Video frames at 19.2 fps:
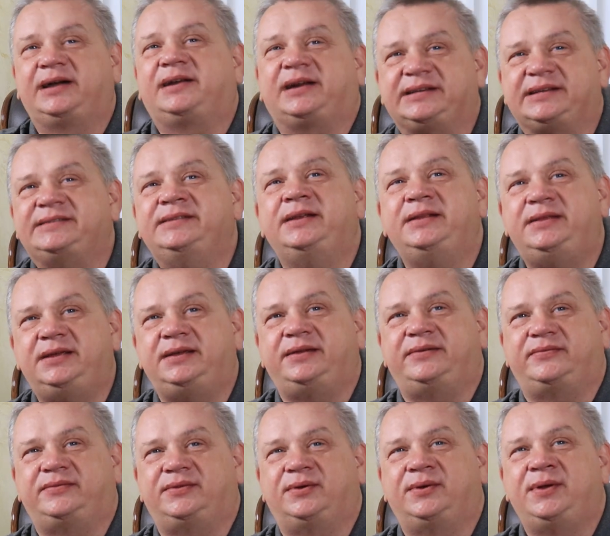It is not
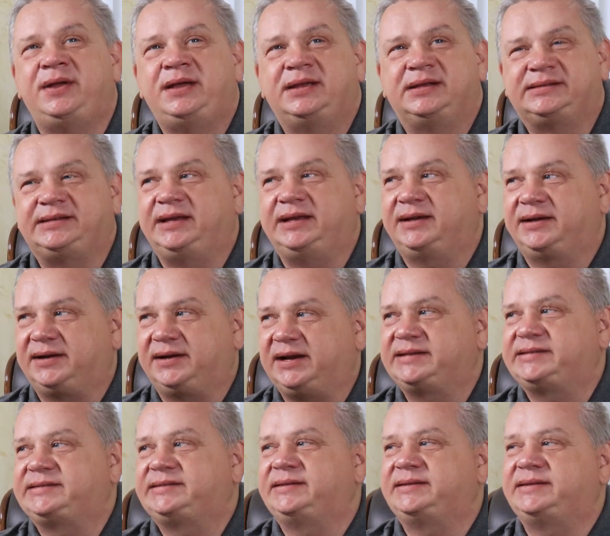surprising,
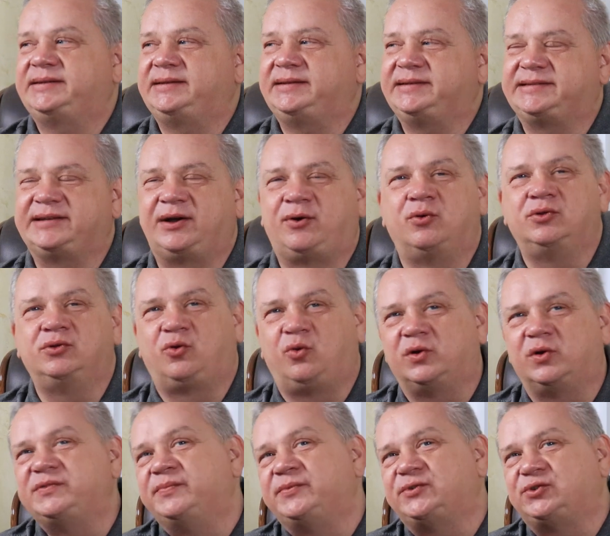since it was a
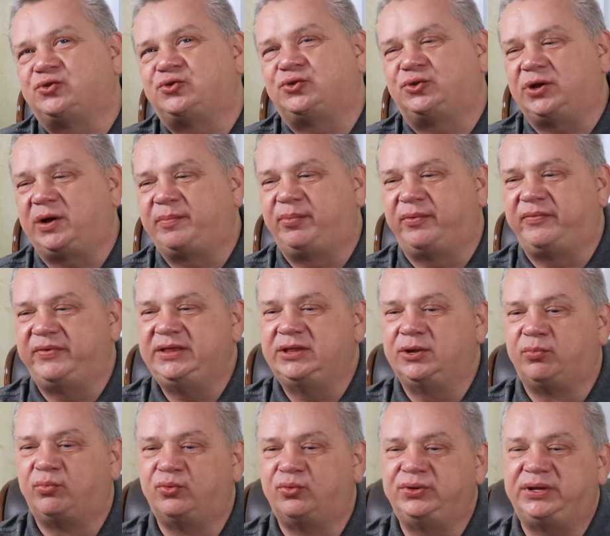law of space.
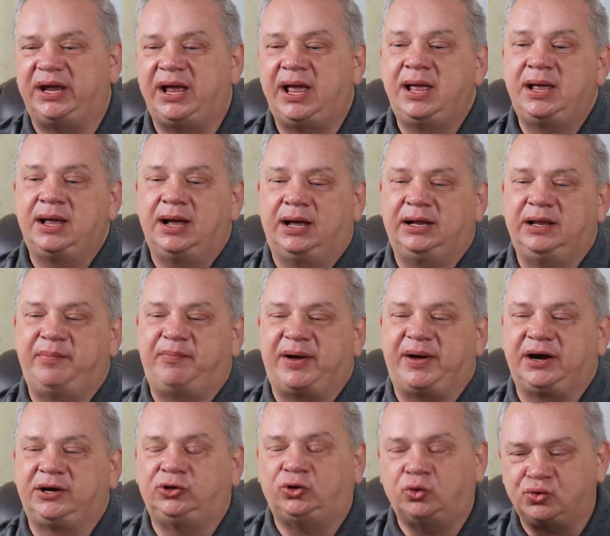
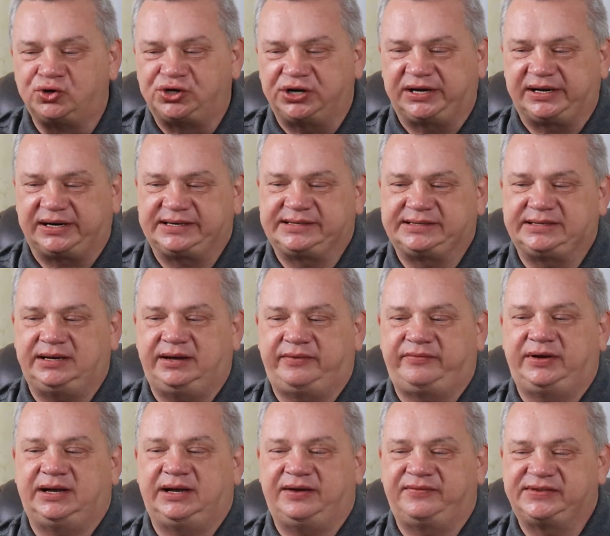That's how it
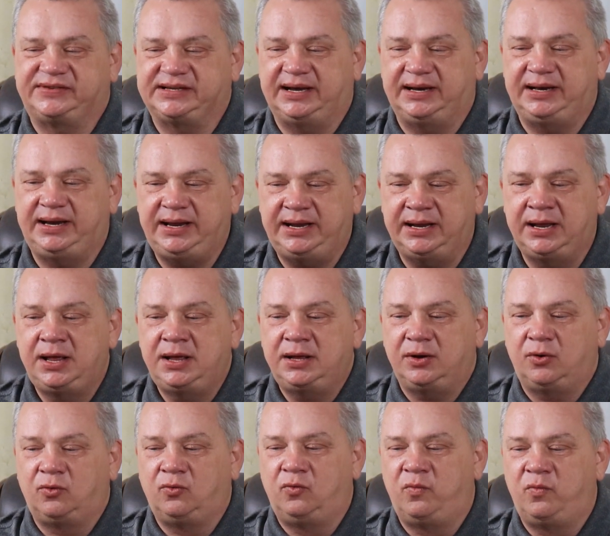should be. The park
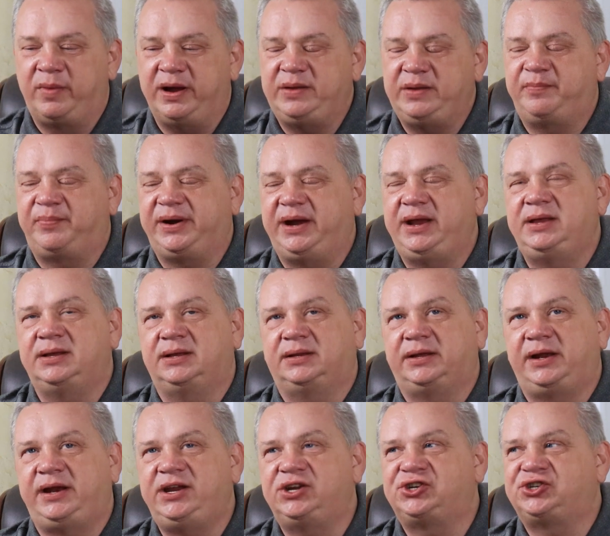is very beautiful.
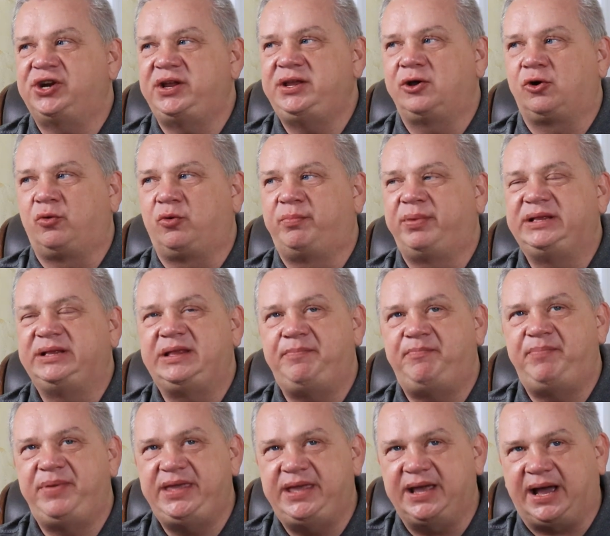Uman
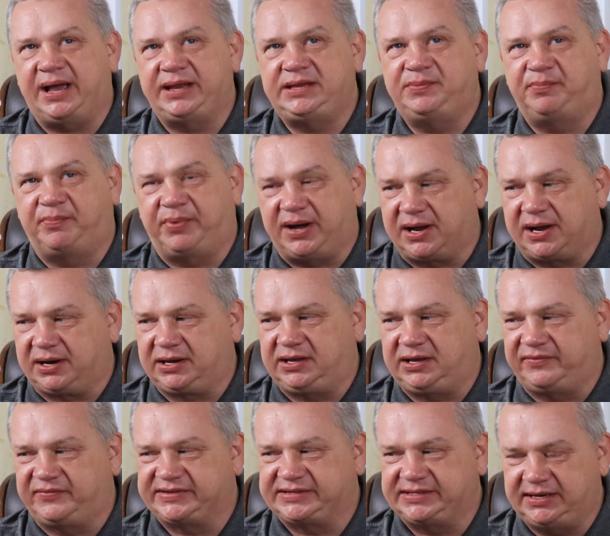has generally decided to
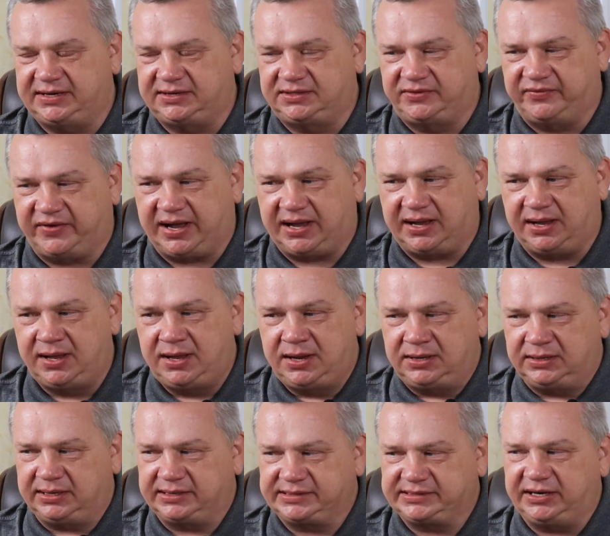create 5
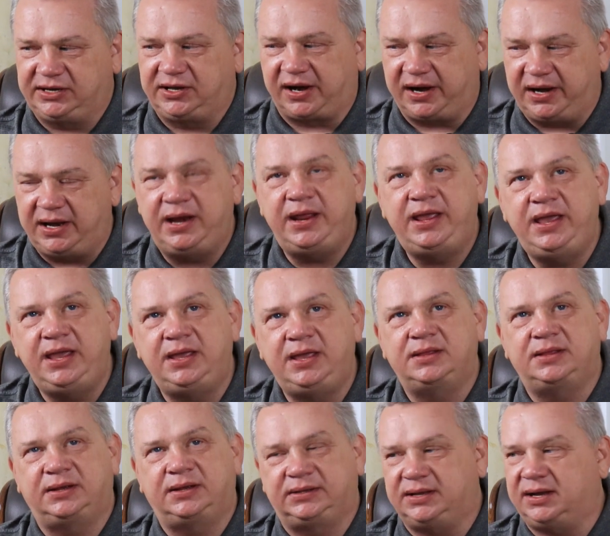parks, 2 of
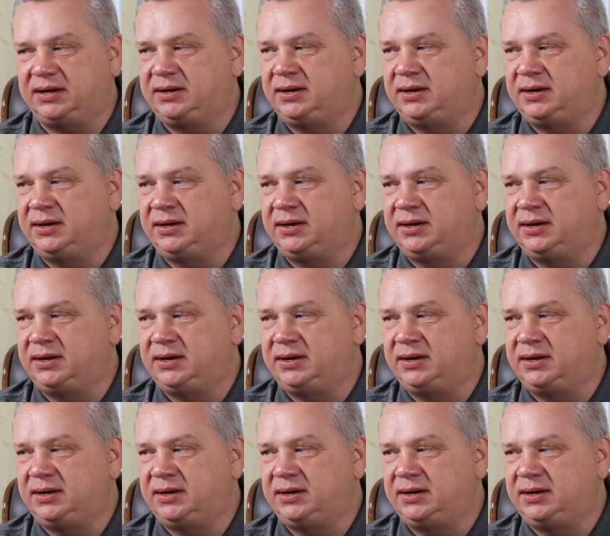them